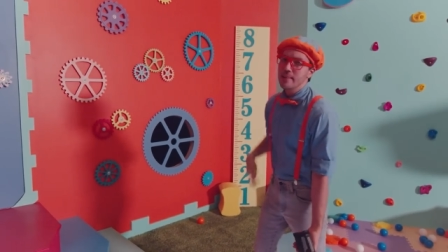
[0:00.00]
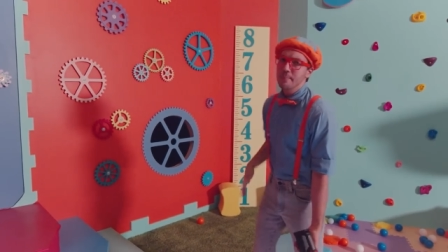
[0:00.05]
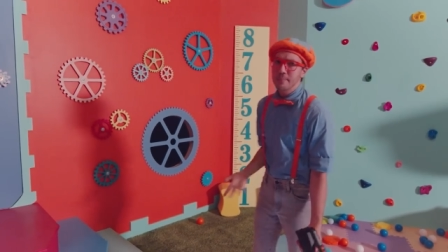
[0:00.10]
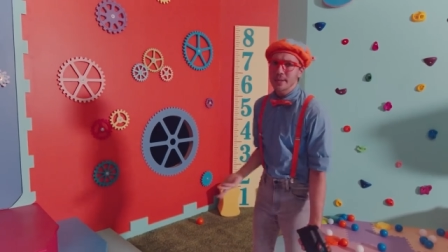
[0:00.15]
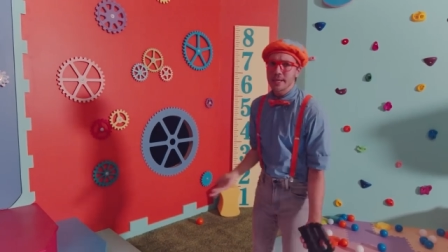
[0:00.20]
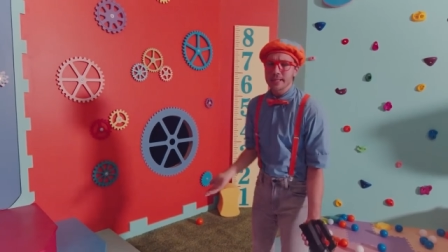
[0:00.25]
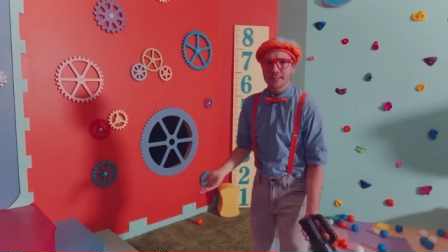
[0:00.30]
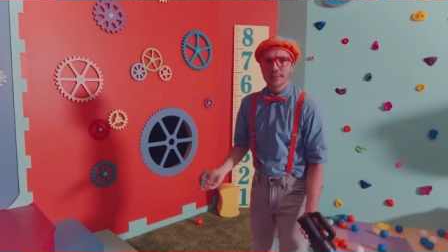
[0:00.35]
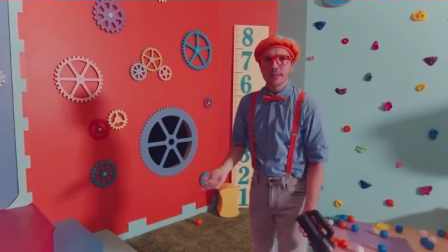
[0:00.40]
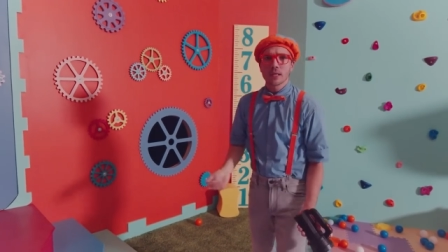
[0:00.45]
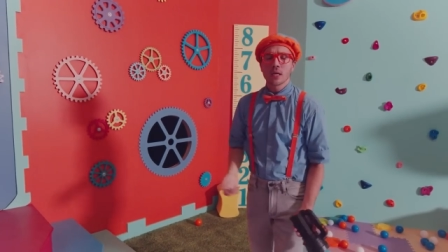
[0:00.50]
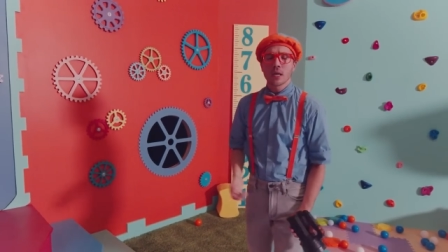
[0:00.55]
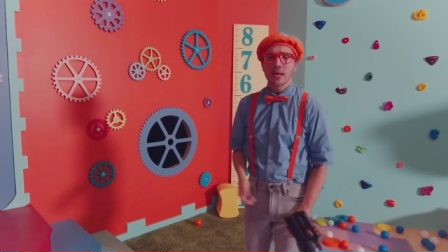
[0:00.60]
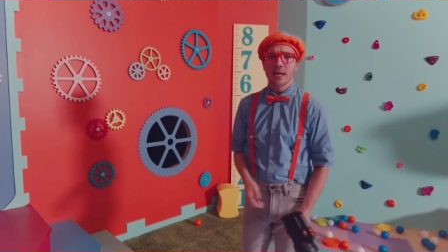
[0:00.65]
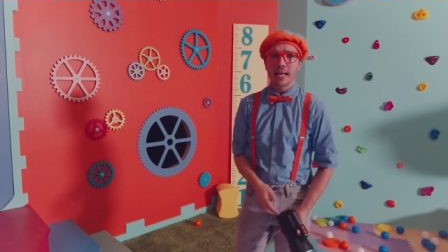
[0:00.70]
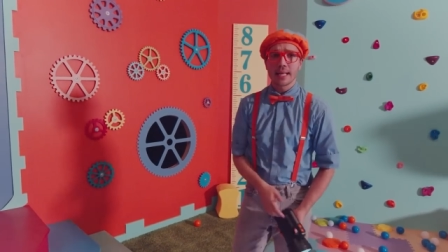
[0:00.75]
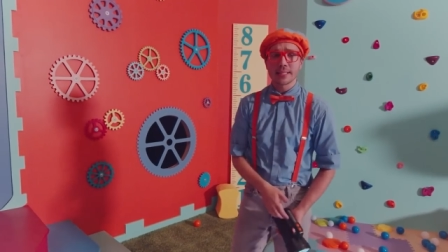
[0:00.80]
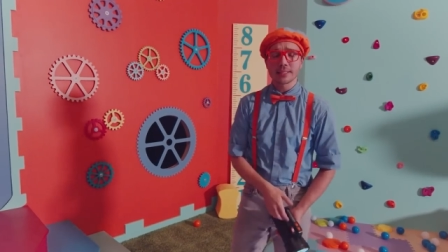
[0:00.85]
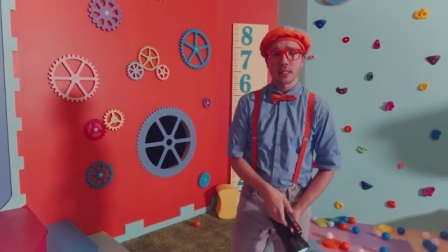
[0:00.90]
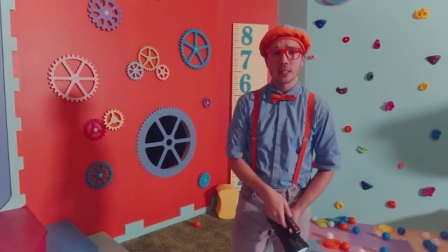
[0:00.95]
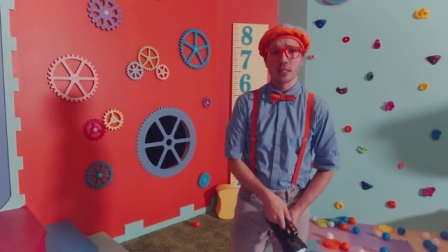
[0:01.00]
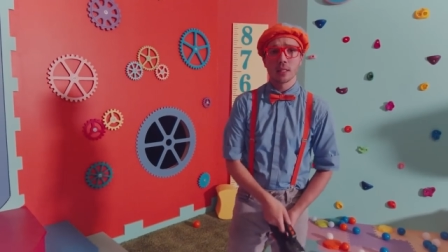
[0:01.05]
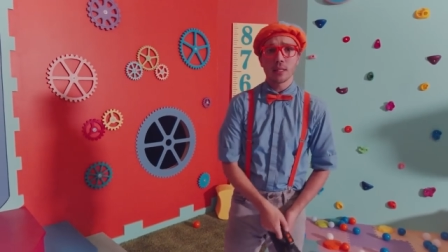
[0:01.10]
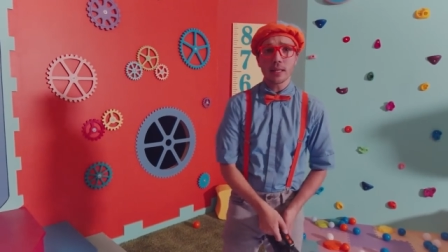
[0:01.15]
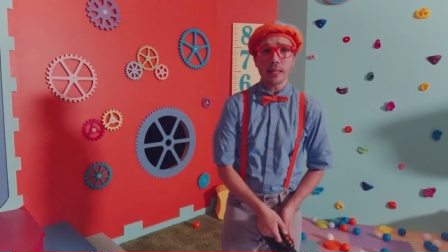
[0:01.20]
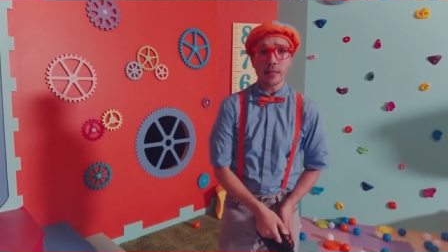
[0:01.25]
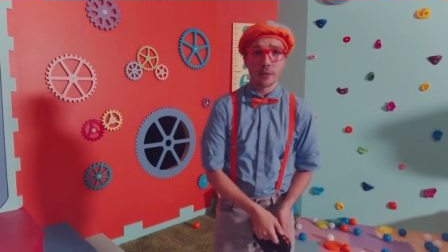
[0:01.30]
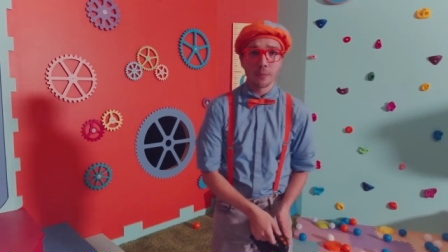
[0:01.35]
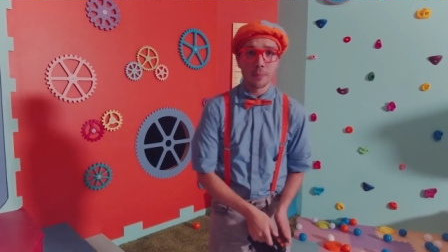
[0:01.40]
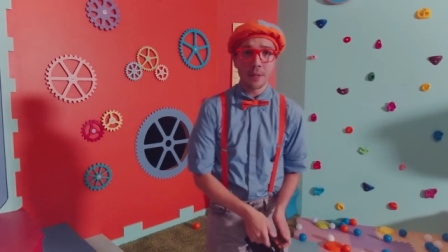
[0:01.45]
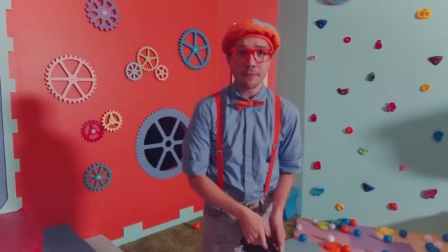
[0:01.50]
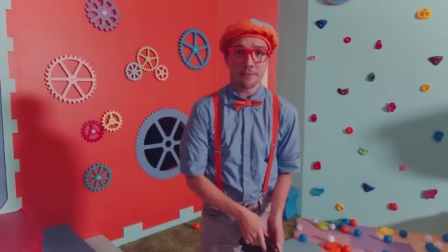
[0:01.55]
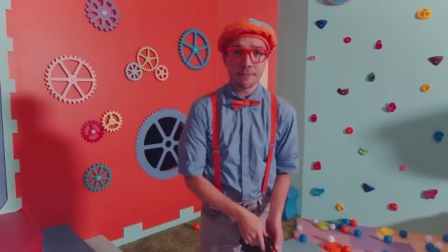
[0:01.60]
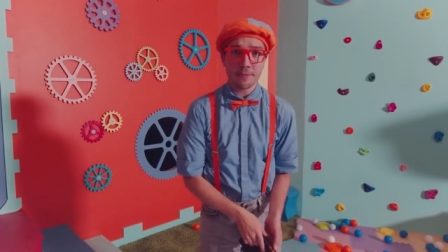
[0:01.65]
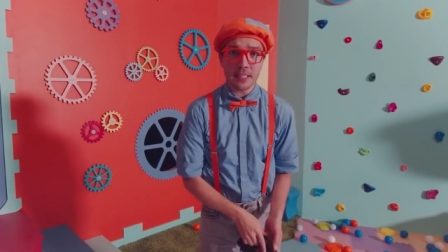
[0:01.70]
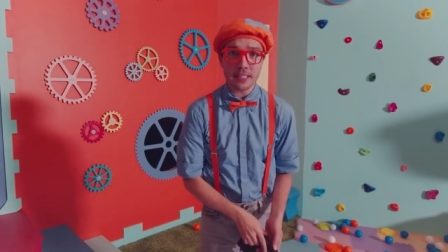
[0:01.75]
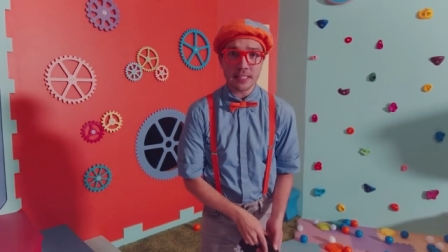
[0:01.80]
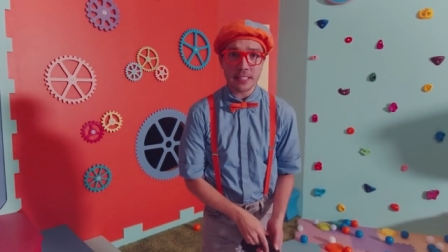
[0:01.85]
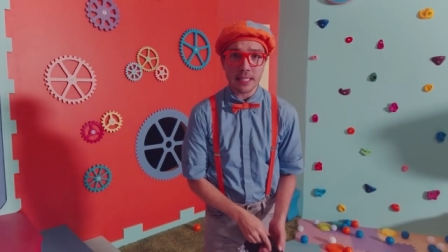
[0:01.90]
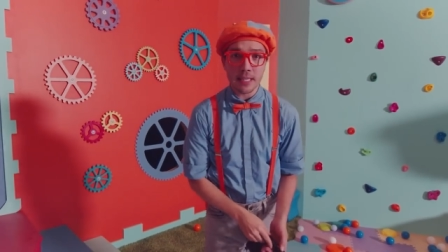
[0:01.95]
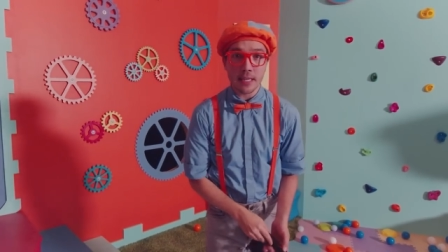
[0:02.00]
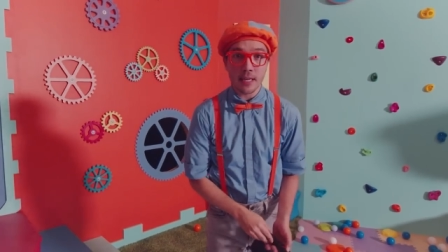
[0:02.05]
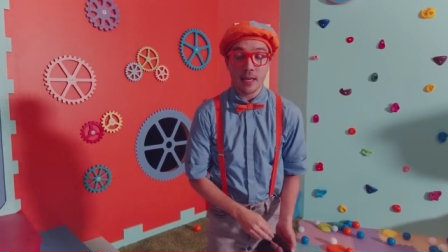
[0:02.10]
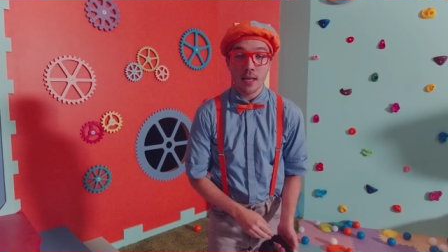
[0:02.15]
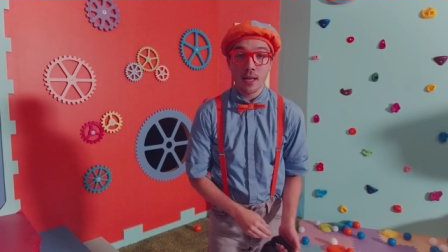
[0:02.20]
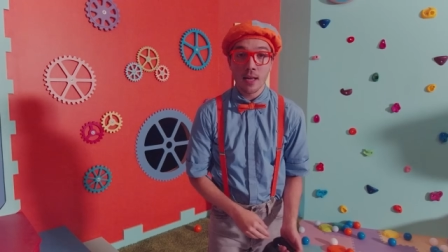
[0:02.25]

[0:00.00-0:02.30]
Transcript: but it's a little bit fuzzy.